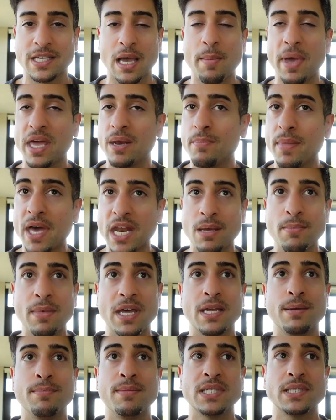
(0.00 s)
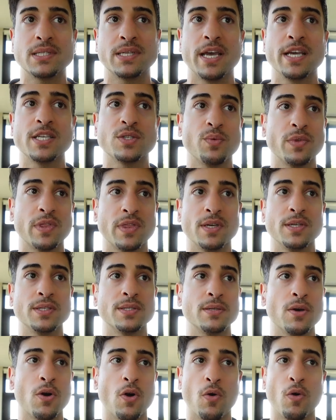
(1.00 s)
I made many, many mistakes with
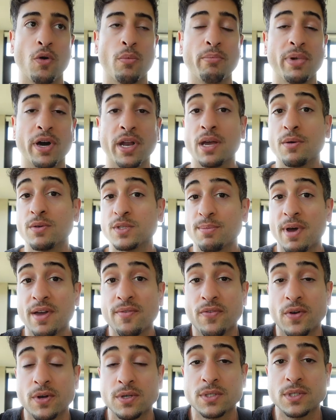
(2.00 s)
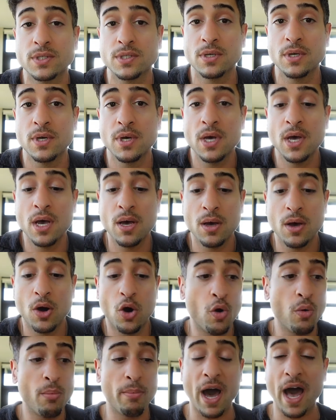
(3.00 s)
this home, but it was my first
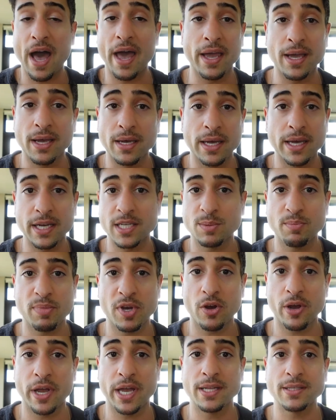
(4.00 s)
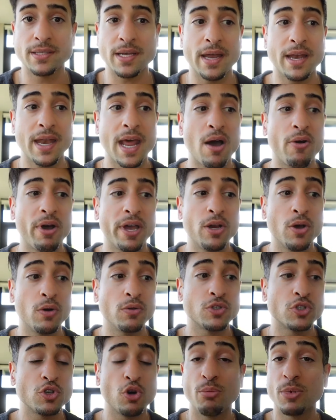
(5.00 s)
home buying experience and now I know
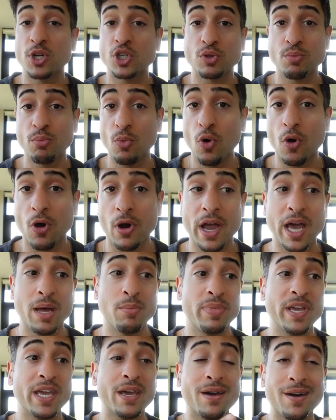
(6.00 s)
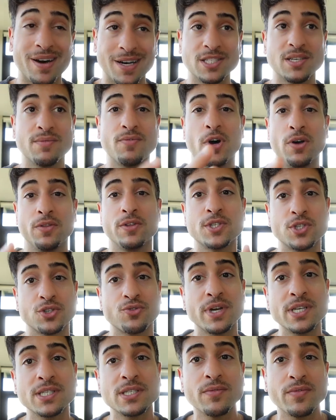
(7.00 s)
so much more and because of all the
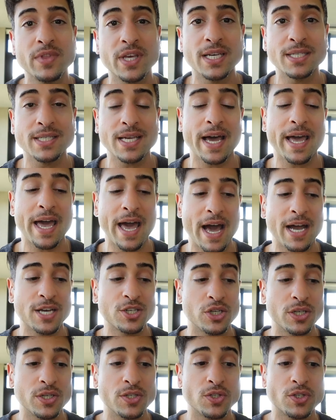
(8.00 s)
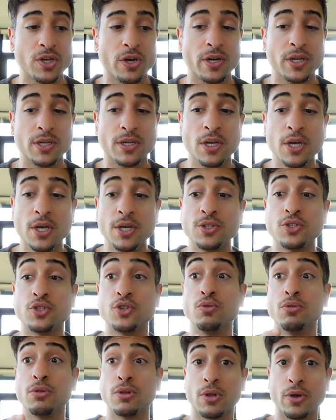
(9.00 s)
stress of this I actually started
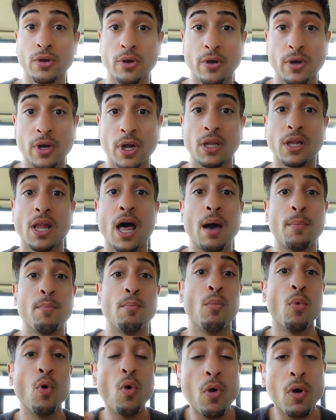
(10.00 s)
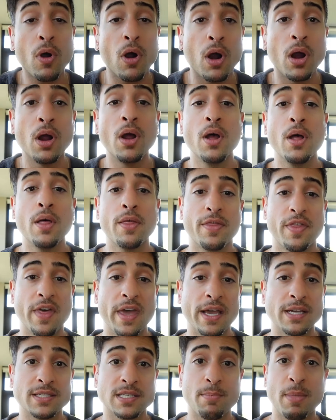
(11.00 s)
to learn a lot more
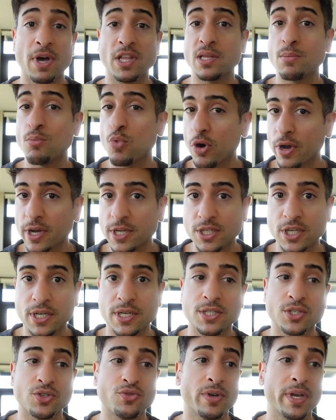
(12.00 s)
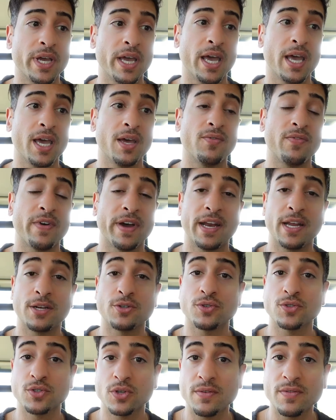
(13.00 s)
things about the mortgage industry and
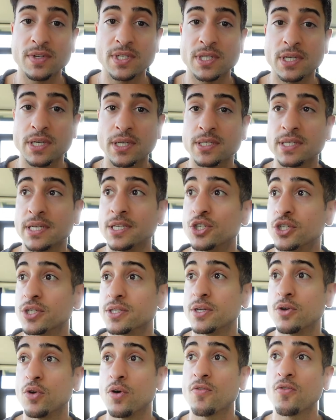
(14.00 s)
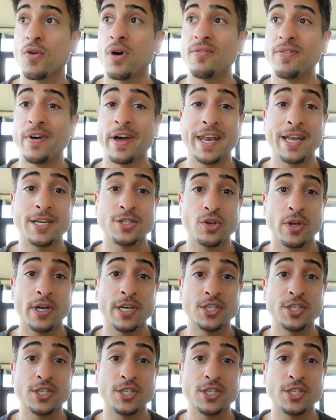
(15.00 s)
financial services and just an overall financial